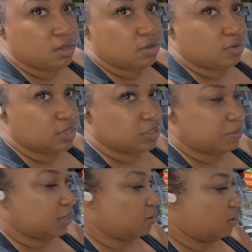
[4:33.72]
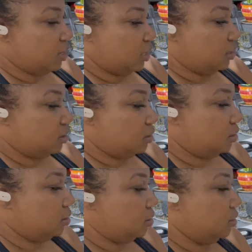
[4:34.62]
crush my garlic.
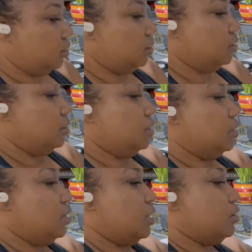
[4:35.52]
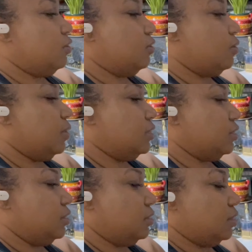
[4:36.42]
I don't
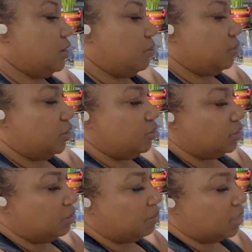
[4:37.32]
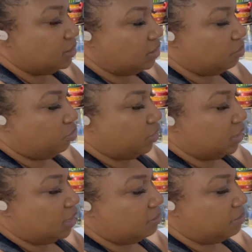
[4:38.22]
always use the
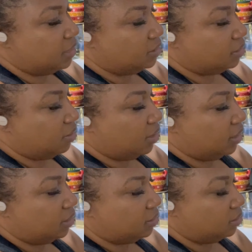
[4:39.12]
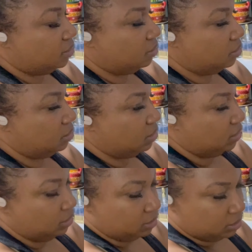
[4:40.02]
pre-done minced garlic.
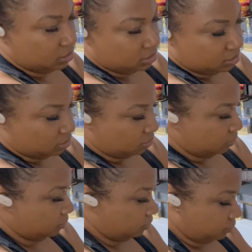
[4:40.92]
So.